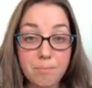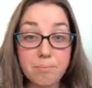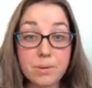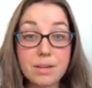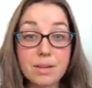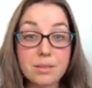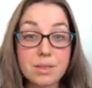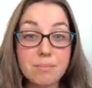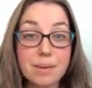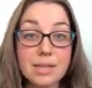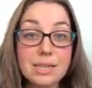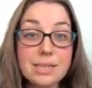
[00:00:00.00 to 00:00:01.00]
breathing with their
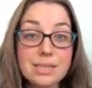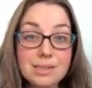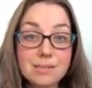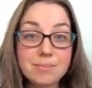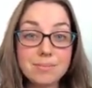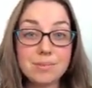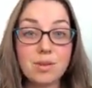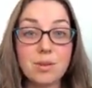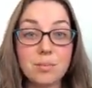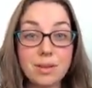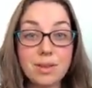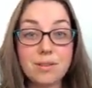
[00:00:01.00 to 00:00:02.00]
bellies or
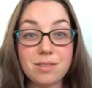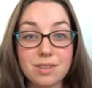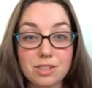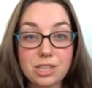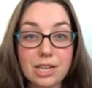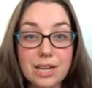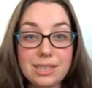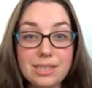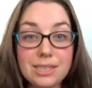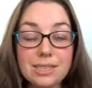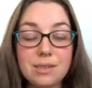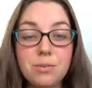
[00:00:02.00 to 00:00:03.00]
breathing with their
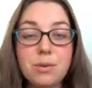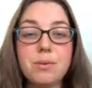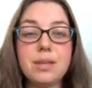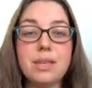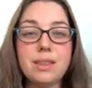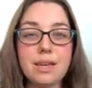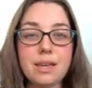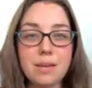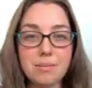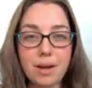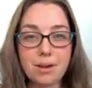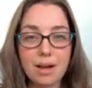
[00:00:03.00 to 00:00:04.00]
chests. We're really thinking
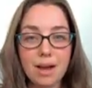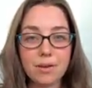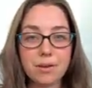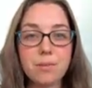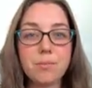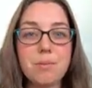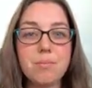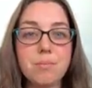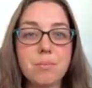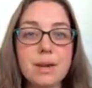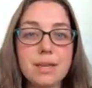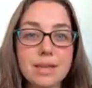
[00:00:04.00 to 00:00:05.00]
about how can we
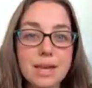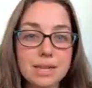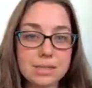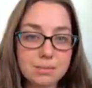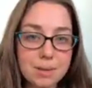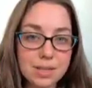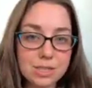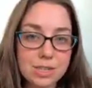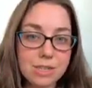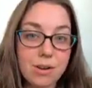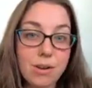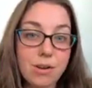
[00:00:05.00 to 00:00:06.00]
bring that
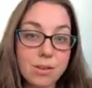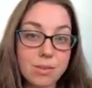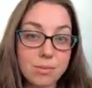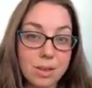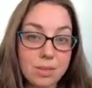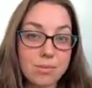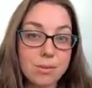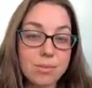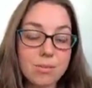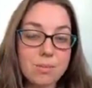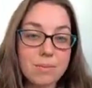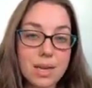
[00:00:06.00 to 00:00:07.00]
expansion all the way through the
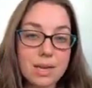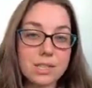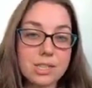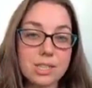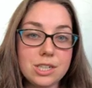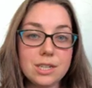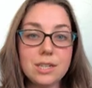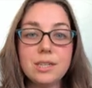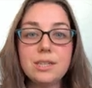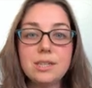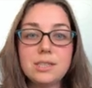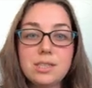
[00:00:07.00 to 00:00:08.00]
rib cage.
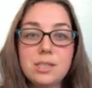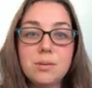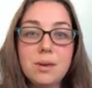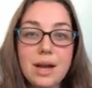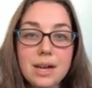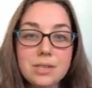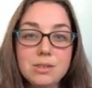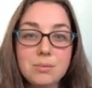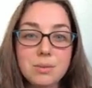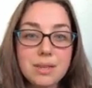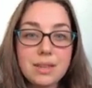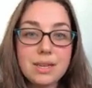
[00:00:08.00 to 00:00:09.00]
So as you
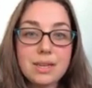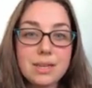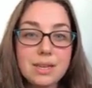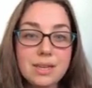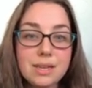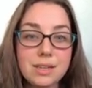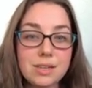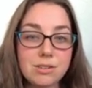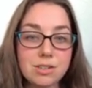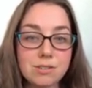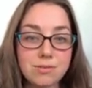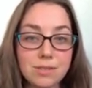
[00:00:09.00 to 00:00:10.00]
breathe in, you
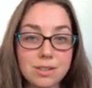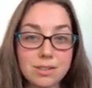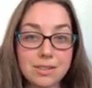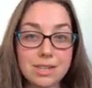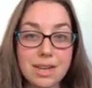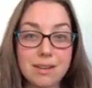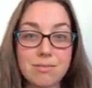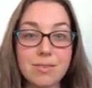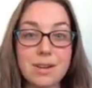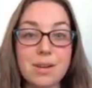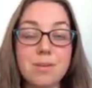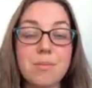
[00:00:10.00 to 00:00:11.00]
should feel your
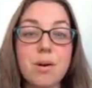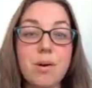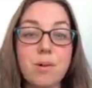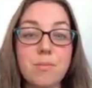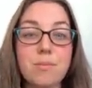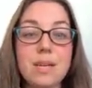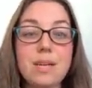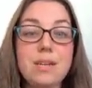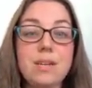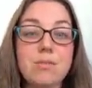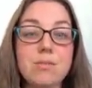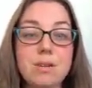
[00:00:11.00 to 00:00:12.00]
diaphragm open,
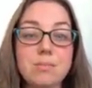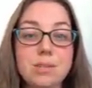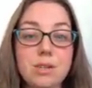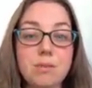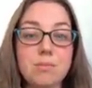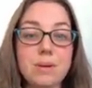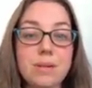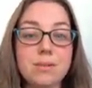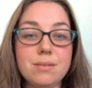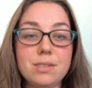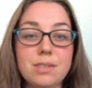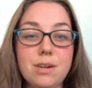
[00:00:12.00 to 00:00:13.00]
your ribs
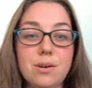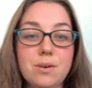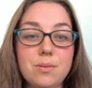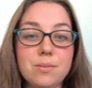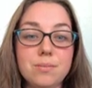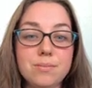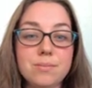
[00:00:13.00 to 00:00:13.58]
open. So